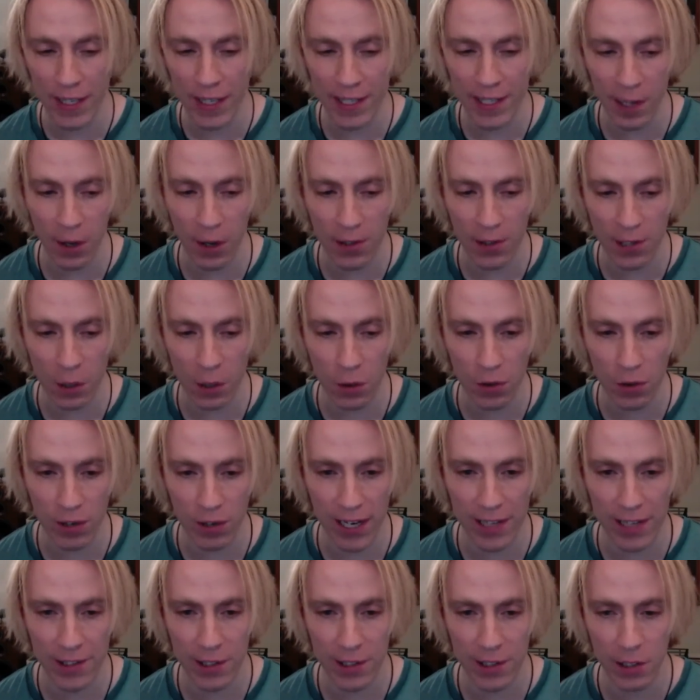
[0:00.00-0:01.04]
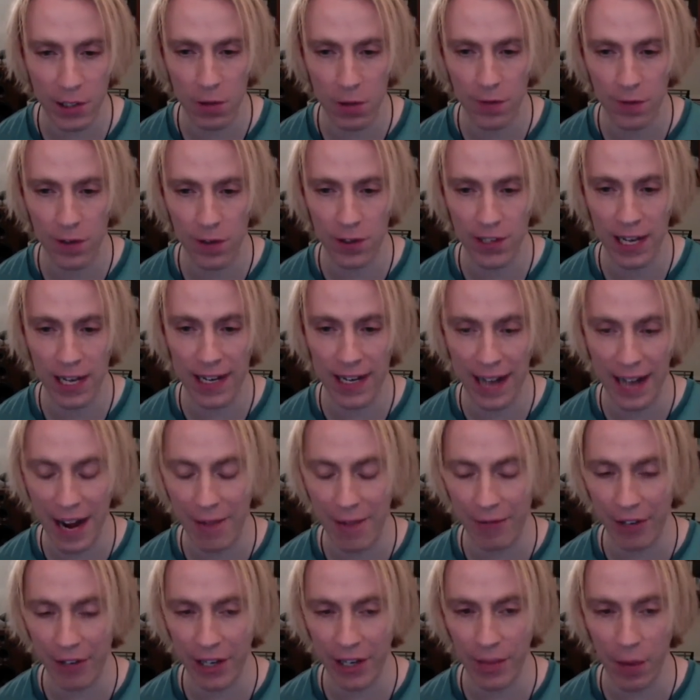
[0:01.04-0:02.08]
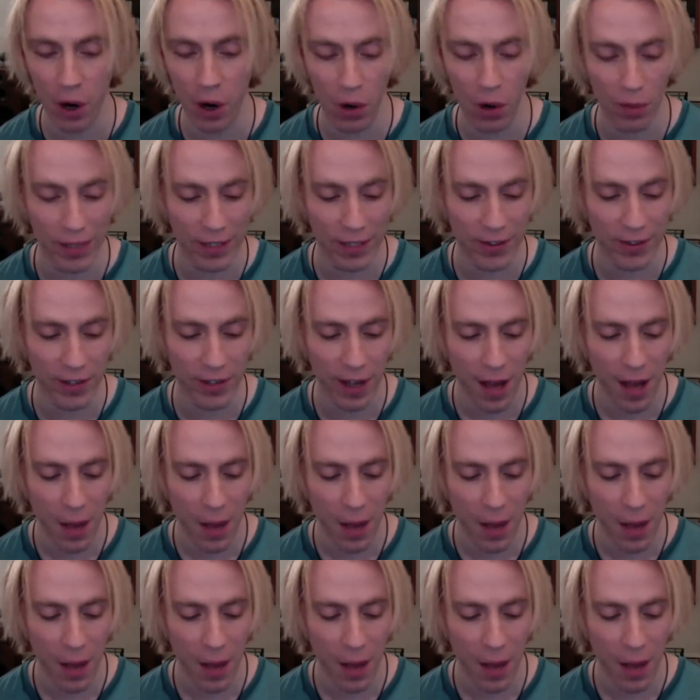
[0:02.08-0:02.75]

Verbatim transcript: He also creates the universe at every moment.